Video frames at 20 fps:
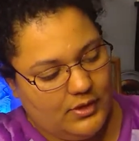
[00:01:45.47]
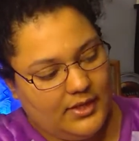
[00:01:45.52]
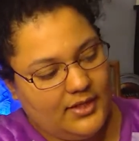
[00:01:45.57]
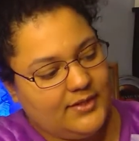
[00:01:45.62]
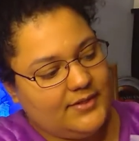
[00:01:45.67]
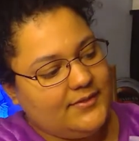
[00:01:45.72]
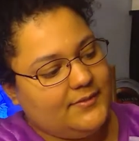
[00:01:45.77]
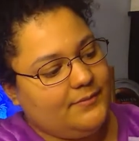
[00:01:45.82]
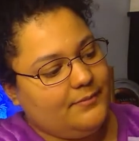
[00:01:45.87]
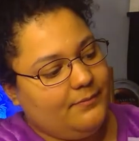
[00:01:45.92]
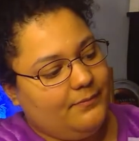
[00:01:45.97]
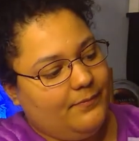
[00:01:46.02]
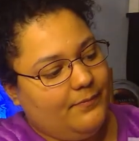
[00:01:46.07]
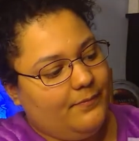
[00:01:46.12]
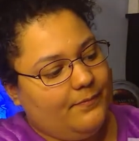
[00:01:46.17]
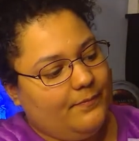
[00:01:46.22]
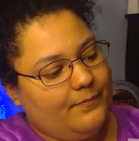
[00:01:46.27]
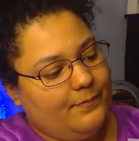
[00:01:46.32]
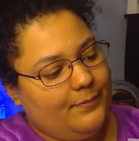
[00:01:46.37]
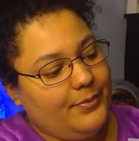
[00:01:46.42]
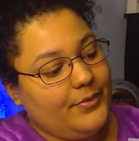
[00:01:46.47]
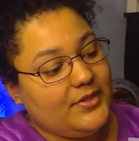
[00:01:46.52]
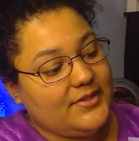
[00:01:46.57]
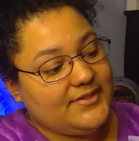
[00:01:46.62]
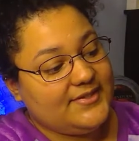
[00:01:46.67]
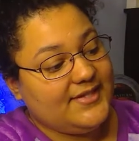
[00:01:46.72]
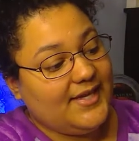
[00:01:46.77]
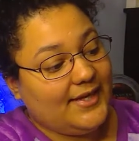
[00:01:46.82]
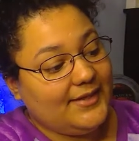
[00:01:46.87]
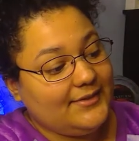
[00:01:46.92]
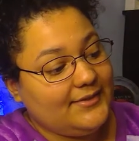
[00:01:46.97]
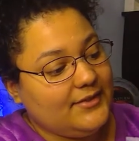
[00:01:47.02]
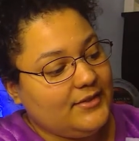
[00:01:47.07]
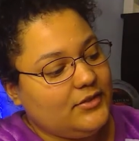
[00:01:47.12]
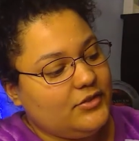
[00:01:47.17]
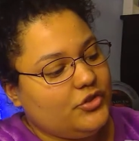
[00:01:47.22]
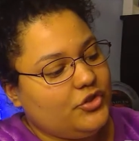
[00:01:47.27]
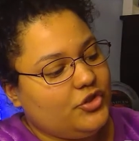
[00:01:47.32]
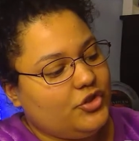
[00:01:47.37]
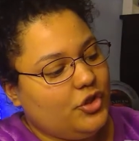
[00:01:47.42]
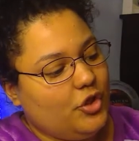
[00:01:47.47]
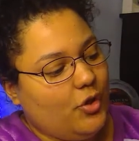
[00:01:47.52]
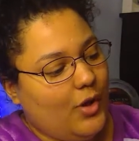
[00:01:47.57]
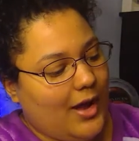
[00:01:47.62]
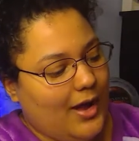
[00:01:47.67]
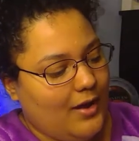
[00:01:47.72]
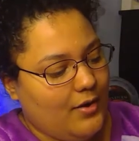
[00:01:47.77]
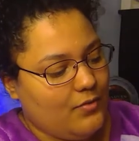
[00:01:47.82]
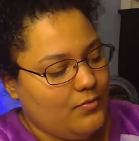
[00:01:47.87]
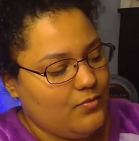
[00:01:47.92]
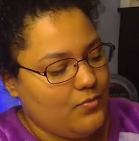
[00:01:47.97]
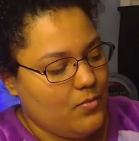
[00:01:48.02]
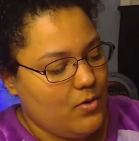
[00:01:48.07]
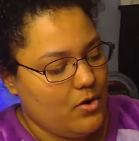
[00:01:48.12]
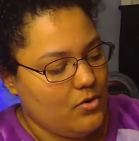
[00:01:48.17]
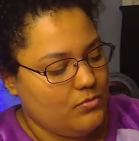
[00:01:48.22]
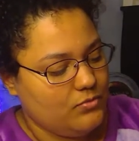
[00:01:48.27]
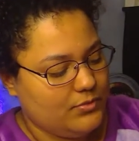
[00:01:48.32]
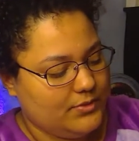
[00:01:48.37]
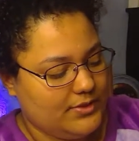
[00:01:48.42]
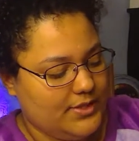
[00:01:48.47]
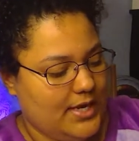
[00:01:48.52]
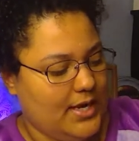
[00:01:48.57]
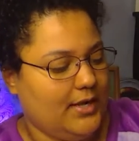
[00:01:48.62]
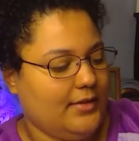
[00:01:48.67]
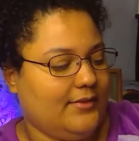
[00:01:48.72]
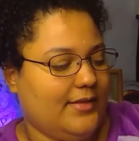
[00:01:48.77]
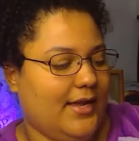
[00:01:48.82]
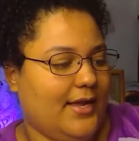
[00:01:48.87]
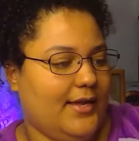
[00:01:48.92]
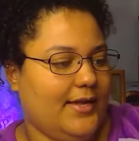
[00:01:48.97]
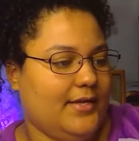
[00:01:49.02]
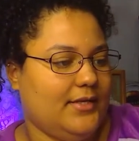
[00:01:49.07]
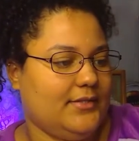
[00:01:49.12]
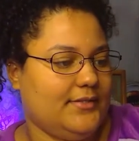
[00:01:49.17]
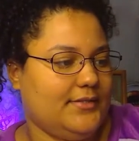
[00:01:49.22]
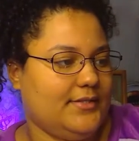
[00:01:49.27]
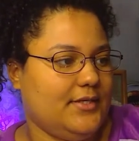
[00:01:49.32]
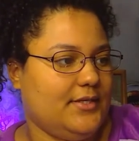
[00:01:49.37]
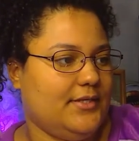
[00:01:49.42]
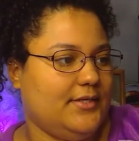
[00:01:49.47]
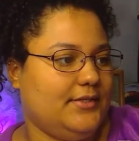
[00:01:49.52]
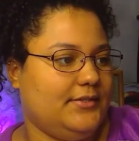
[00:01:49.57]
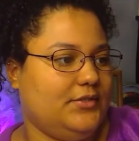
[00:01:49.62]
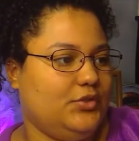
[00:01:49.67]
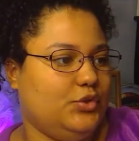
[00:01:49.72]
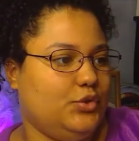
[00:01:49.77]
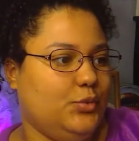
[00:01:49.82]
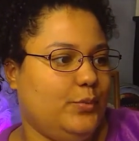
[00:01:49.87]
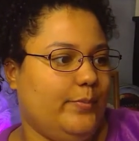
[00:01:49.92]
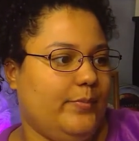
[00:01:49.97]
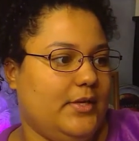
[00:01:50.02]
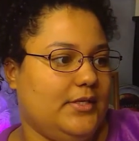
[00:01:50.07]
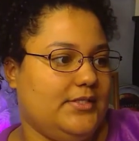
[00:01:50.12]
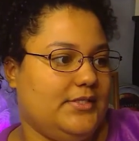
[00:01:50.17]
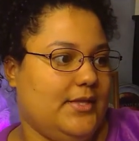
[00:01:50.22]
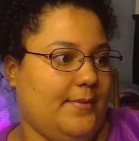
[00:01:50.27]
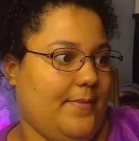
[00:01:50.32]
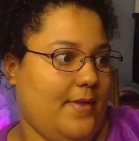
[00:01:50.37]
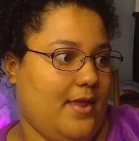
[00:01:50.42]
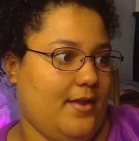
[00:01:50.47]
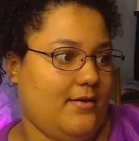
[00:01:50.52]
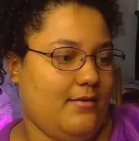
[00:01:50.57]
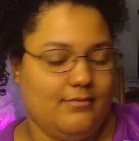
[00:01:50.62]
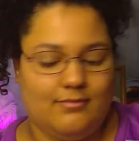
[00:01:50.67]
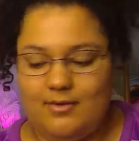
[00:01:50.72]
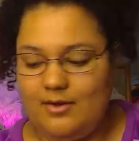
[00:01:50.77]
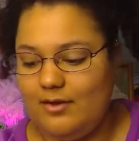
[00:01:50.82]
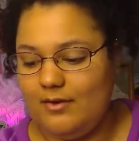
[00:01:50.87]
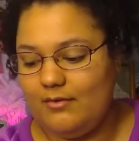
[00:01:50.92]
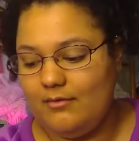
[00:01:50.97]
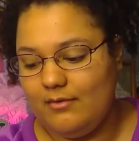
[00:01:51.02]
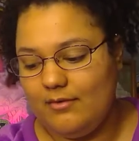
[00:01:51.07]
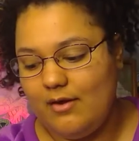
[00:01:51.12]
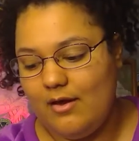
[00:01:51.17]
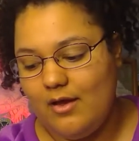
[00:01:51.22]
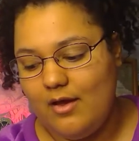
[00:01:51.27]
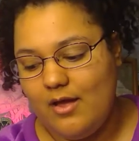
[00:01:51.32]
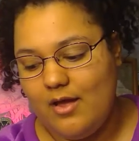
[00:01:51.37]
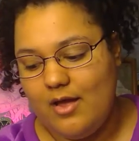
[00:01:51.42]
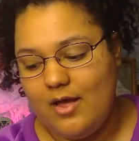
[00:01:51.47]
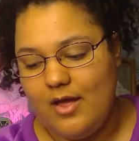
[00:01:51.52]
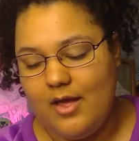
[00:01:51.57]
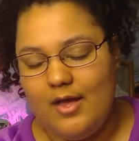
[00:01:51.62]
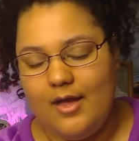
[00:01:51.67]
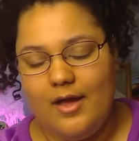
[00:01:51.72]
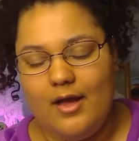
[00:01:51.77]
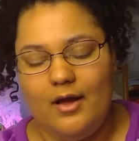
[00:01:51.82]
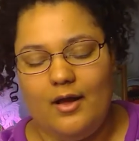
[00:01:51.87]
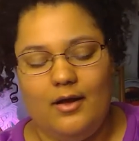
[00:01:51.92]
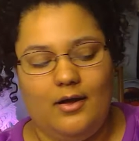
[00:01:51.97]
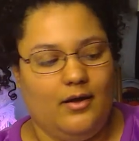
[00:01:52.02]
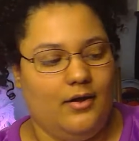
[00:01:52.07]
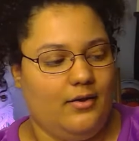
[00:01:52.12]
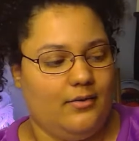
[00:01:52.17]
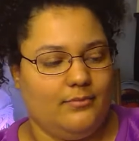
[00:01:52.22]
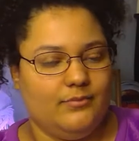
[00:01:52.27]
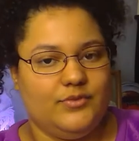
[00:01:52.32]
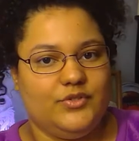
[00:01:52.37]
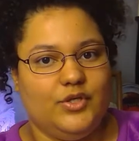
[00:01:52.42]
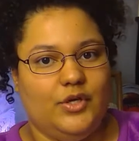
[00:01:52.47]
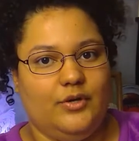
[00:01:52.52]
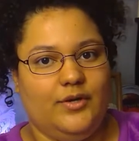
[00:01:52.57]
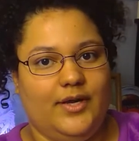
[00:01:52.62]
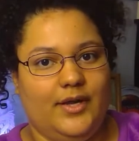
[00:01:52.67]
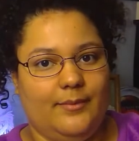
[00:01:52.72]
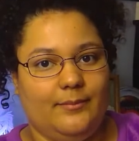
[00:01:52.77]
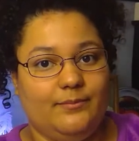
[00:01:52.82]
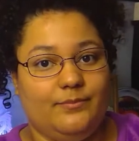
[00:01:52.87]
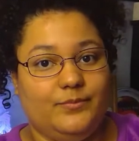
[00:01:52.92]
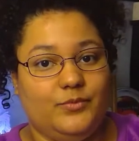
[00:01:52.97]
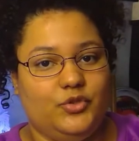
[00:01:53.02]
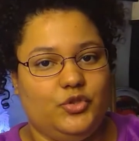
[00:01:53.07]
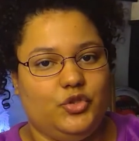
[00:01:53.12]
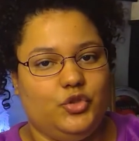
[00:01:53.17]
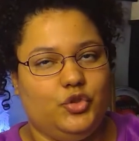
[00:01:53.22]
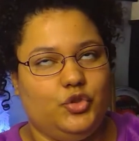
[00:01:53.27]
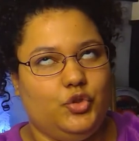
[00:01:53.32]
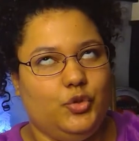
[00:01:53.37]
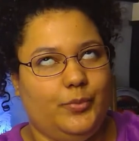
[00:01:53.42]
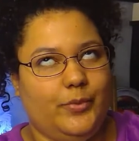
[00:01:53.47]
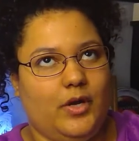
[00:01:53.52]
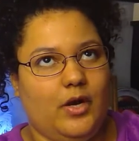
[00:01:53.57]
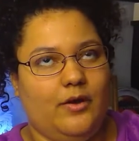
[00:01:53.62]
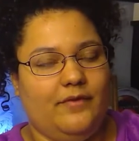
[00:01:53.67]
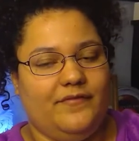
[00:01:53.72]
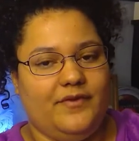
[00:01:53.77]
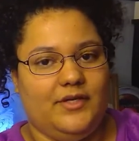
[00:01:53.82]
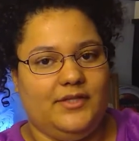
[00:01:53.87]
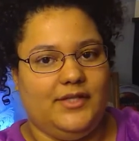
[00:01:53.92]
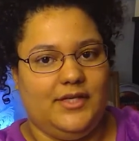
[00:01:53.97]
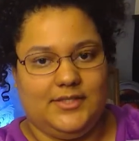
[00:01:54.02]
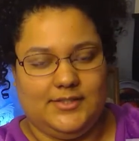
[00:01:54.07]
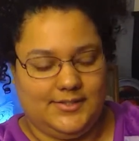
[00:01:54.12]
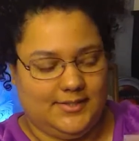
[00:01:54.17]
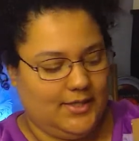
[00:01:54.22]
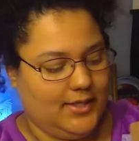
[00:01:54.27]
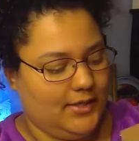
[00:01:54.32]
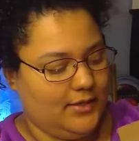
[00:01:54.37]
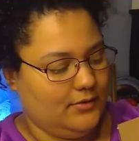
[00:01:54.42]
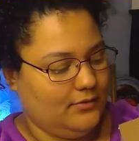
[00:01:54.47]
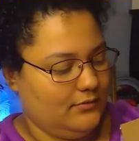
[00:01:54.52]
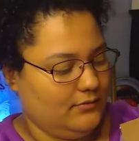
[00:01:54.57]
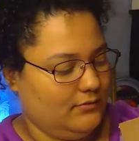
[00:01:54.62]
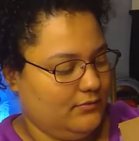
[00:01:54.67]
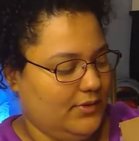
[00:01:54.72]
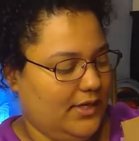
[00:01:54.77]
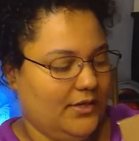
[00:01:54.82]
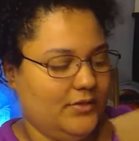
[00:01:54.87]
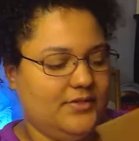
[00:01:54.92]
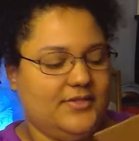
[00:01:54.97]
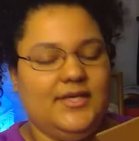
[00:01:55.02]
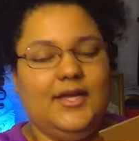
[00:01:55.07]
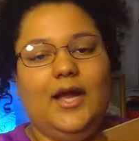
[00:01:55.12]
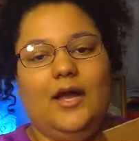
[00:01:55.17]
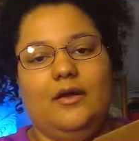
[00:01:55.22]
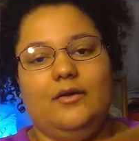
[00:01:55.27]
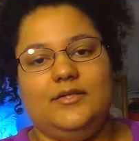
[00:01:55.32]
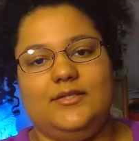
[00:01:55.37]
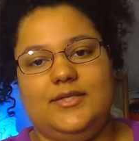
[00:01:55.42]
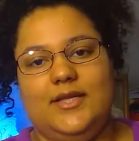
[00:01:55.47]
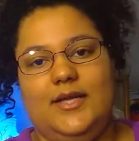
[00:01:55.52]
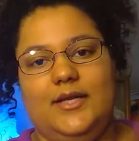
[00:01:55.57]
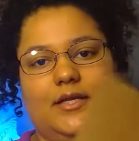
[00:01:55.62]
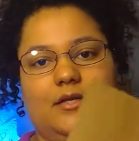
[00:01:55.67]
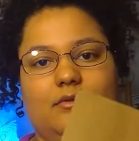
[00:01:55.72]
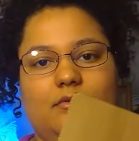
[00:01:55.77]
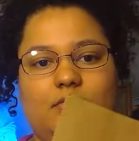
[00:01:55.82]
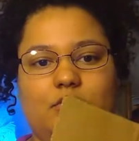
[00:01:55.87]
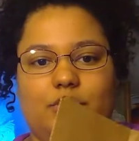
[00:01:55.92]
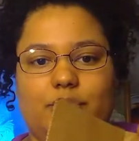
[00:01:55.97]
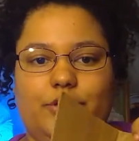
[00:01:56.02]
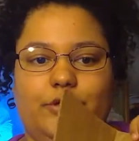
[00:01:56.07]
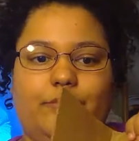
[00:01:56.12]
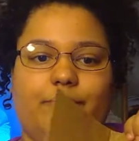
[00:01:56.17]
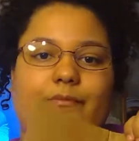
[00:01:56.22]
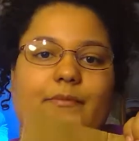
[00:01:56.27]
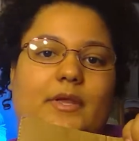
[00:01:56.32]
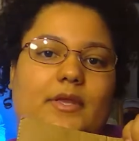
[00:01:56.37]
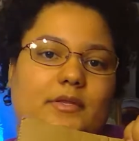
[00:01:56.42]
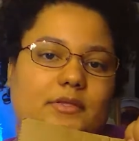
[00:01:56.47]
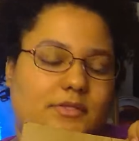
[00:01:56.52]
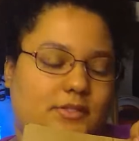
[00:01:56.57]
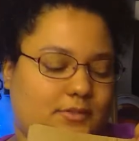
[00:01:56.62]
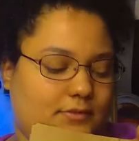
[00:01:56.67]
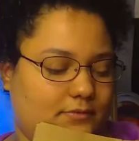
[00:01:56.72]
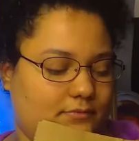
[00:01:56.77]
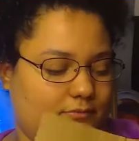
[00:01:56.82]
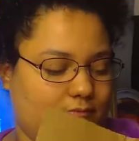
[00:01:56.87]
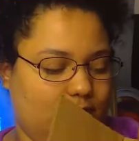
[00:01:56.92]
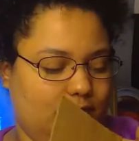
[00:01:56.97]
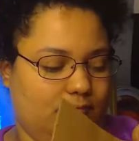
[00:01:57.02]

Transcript: It's protected, so I won't think that it's going to mess up anything. So yeah, I'm super confident that it's not. Yeah, you see how it's like, you know, it's